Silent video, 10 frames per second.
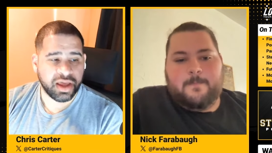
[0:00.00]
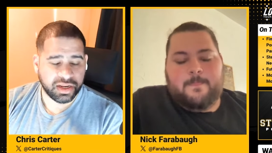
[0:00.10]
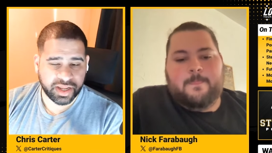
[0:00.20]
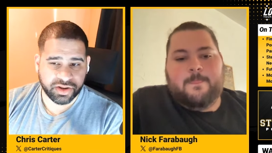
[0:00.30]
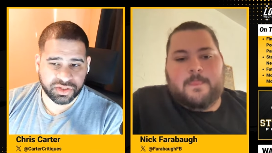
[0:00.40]

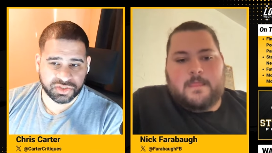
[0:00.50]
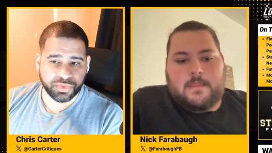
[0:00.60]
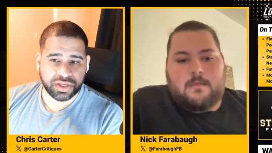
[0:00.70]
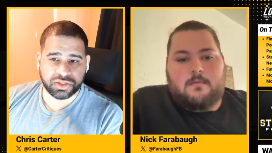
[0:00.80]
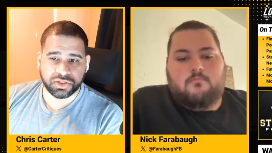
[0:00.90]
Speaker 1: later this
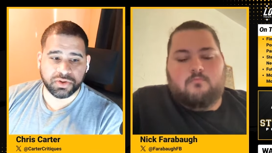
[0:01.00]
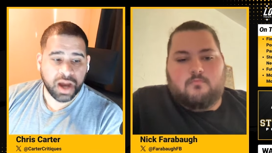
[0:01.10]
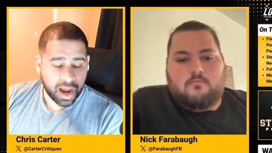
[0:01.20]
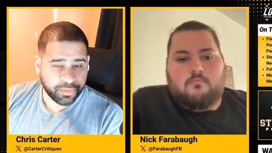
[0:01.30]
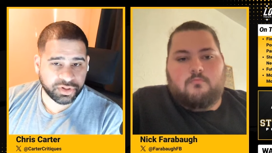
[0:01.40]
week, too.
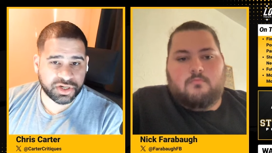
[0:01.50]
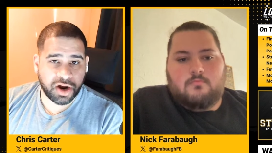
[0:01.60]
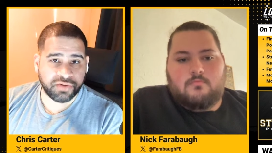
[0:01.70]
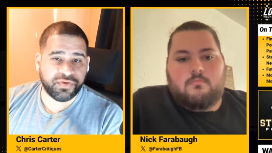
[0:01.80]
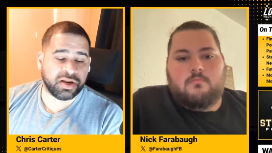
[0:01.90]
I'm Chris
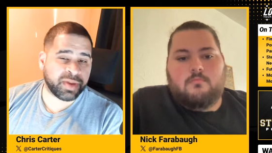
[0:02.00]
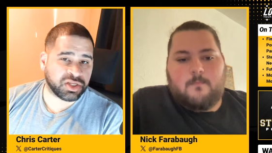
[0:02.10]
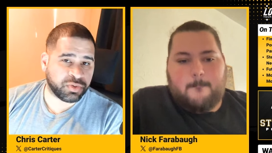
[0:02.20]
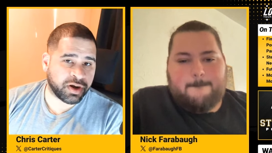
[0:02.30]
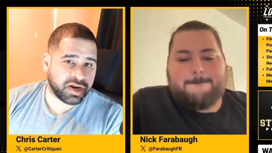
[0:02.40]
Carter. Follow me on
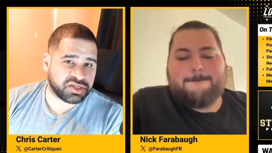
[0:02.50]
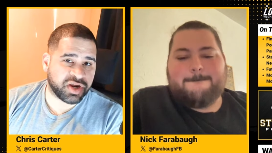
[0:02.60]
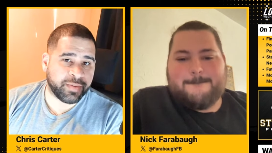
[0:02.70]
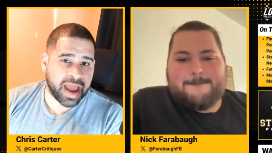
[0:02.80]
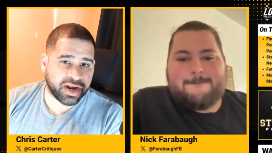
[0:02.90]
Twitter and
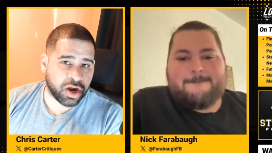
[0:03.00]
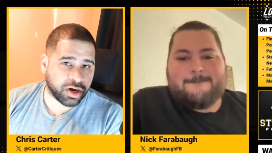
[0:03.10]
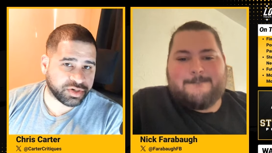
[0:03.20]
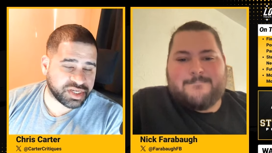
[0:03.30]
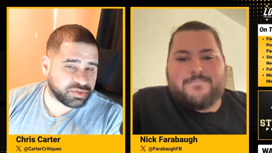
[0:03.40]
Instagram at Carter
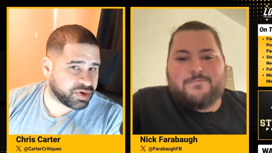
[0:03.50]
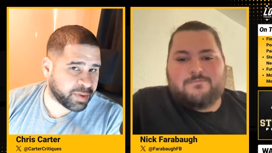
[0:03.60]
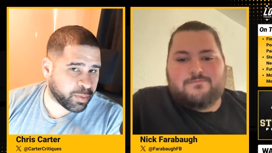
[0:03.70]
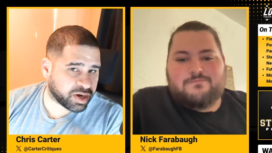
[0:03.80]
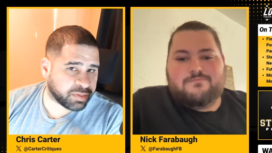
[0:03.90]
Critiques. Read
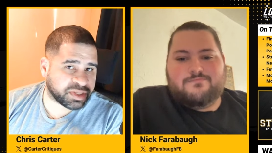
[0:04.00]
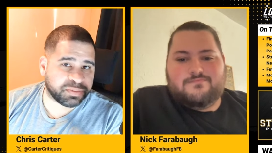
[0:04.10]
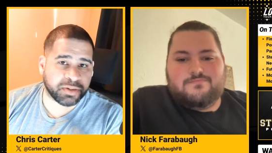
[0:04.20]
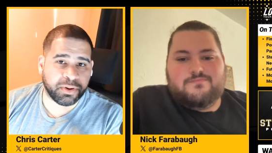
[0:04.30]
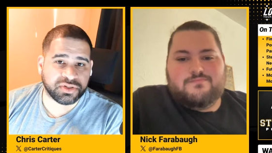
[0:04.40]
my work at the
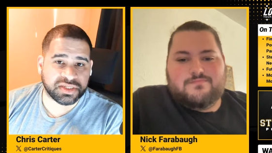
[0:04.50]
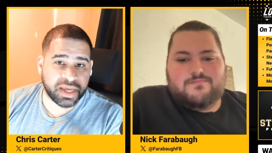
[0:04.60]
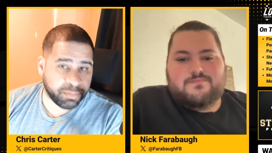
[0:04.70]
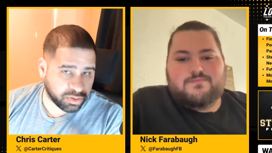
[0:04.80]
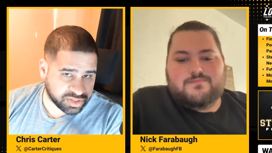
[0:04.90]
Pittsburgh Post
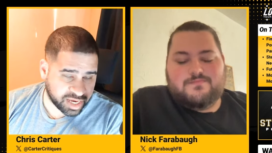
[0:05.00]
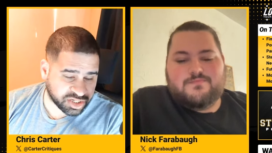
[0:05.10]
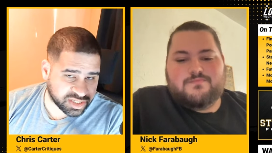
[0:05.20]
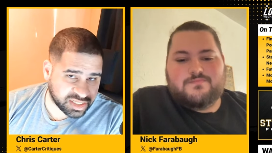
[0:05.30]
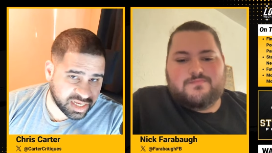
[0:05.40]
Gazette, post
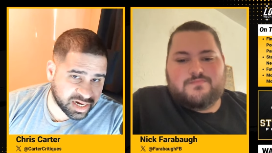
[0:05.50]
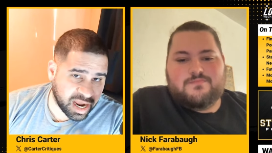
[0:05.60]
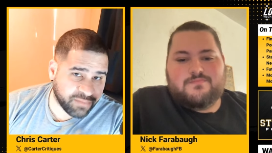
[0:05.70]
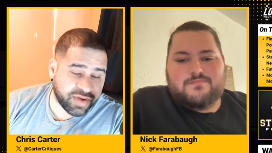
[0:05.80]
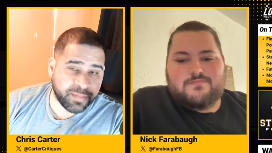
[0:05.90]

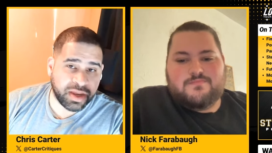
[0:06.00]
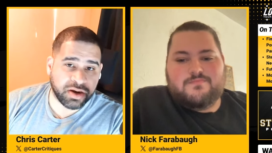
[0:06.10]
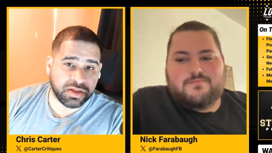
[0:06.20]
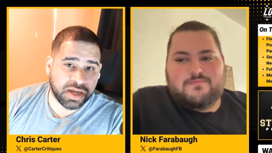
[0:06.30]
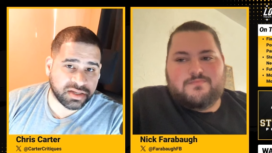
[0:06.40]
gazette.com. Find me here
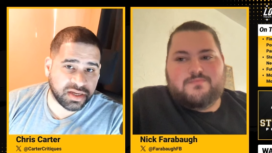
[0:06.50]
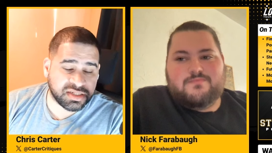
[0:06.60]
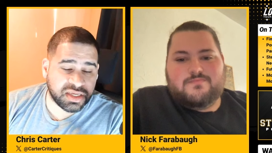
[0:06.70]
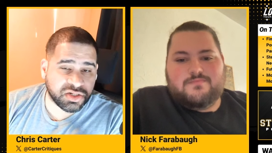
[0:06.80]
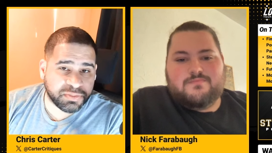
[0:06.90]
in the Locked On
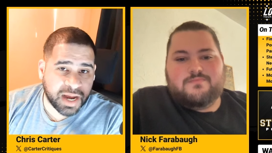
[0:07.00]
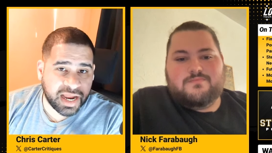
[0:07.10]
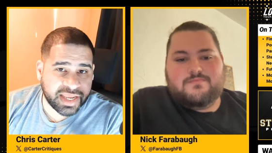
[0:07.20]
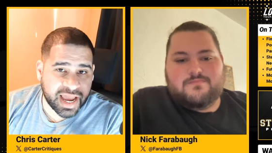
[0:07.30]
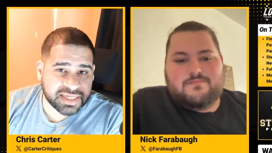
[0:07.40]
Steelers
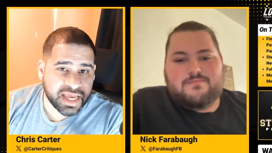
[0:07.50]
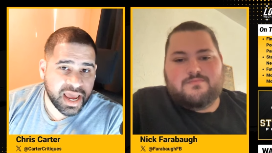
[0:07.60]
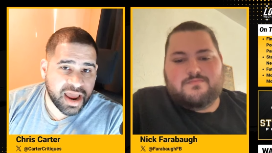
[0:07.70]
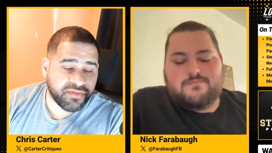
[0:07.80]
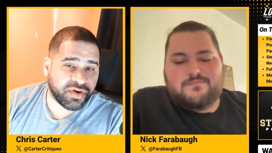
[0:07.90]
podcast
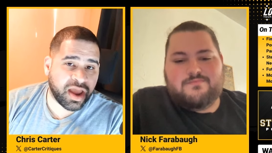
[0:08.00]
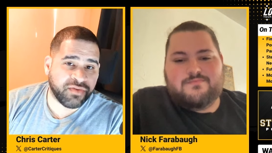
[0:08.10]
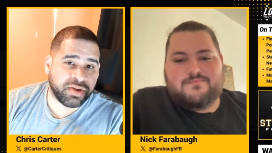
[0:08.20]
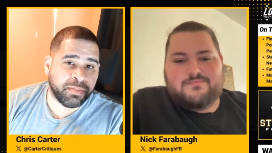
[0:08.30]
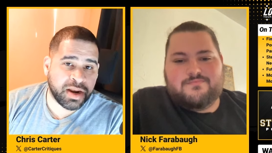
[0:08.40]
every,
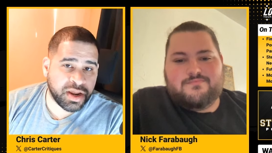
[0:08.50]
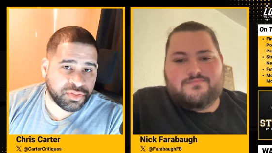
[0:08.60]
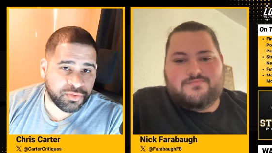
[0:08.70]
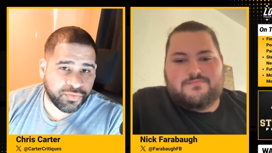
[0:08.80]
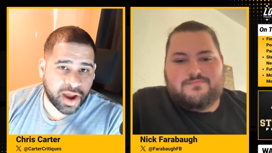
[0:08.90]
every Monday
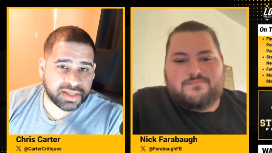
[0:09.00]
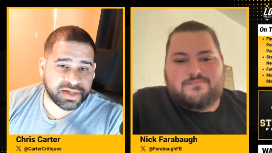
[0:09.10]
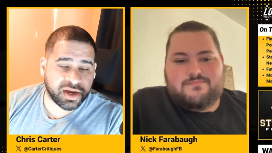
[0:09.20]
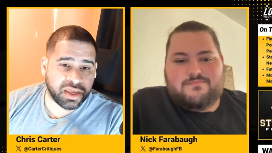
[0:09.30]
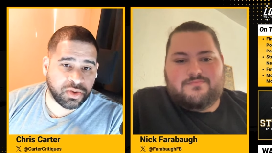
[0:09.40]
through Friday,
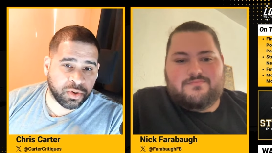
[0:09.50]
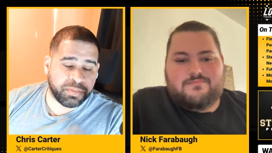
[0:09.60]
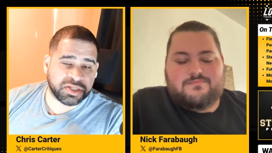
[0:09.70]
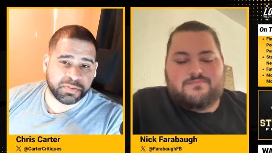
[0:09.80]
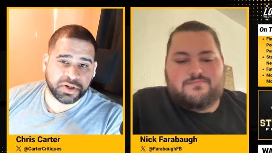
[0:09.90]
talking your
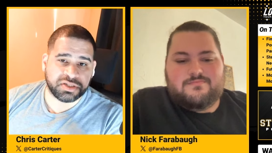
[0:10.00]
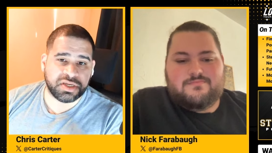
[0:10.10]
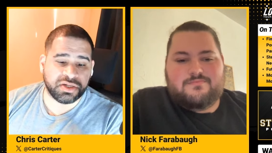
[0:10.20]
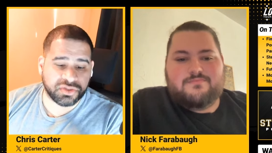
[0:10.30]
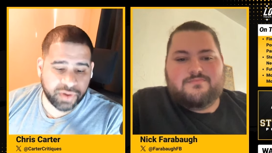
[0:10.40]
Pittsburgh
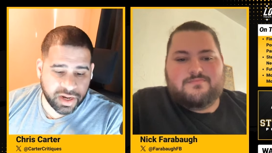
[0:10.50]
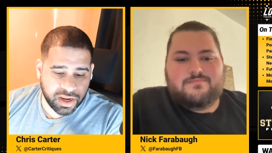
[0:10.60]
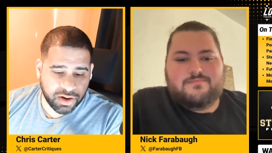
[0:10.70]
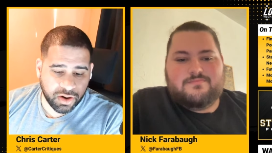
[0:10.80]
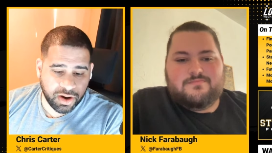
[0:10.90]
Steelers right
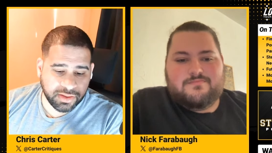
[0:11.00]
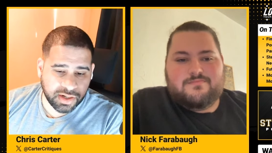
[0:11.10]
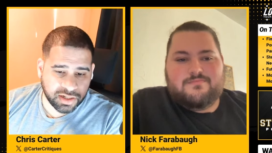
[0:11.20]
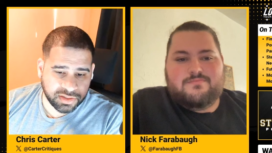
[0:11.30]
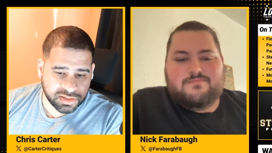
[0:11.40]
here on the
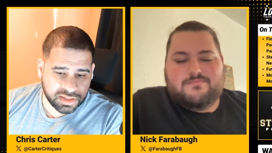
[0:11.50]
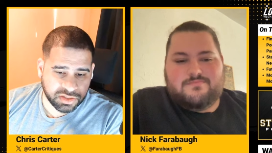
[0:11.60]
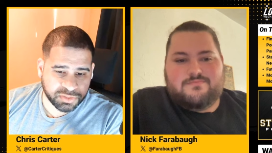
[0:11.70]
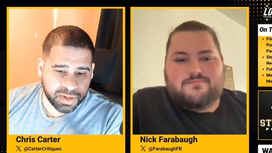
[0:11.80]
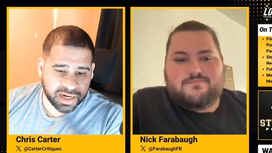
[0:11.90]
Locked On
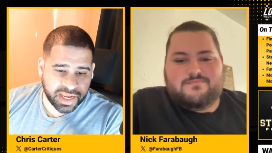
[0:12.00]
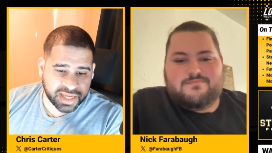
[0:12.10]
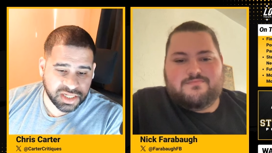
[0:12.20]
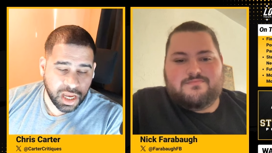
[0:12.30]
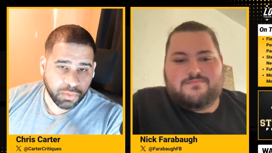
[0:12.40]
Steelers
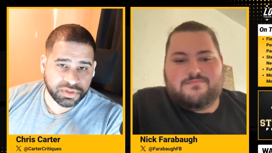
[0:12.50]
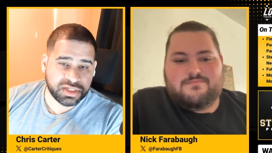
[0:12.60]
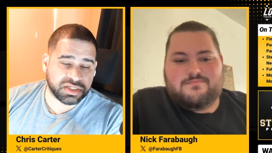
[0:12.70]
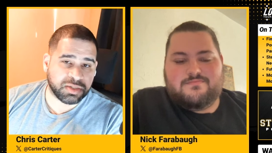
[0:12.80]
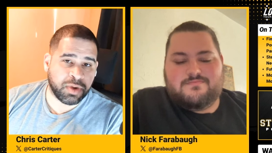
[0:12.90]
podcast. We'll see
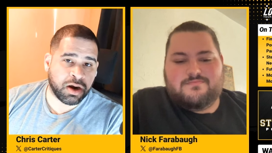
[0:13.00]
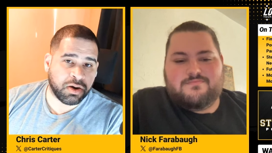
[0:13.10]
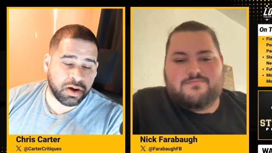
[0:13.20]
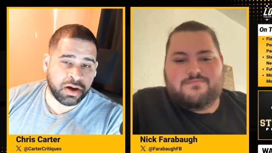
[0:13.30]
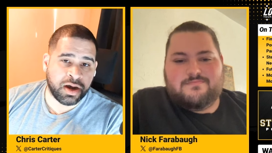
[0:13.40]
you tomorrow
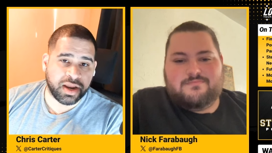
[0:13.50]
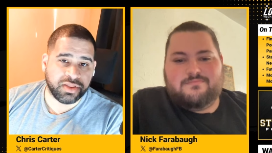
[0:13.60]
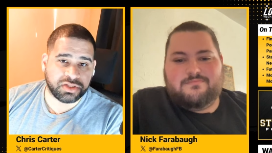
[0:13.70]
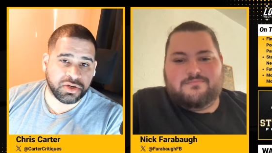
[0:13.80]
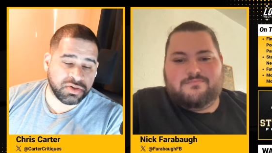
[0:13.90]
on
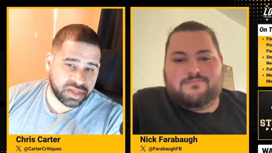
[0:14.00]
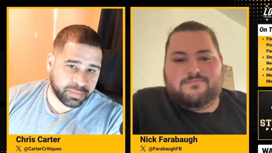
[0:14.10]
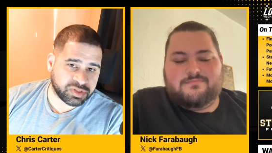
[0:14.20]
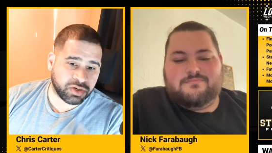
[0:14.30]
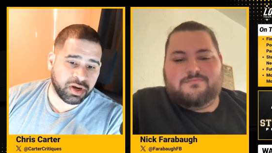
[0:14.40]
the Tuesday
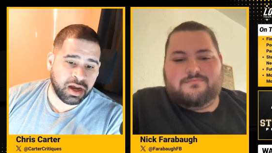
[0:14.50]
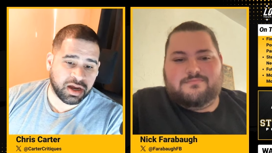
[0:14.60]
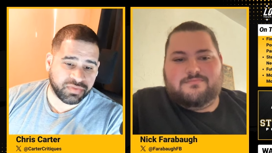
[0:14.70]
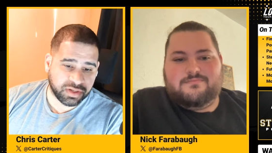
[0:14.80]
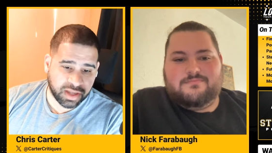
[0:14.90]
episode
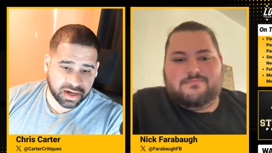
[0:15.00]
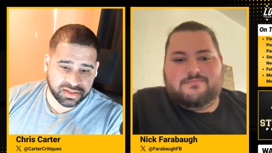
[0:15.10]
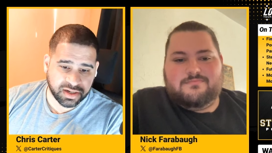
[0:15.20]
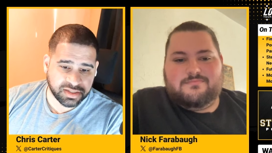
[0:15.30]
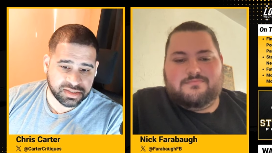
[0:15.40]
of the Locked
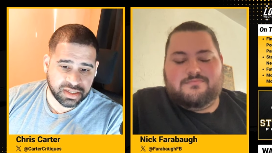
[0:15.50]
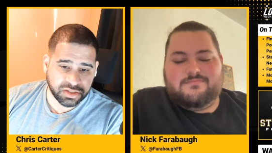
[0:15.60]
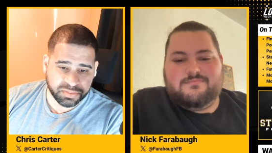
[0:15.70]
On Steelers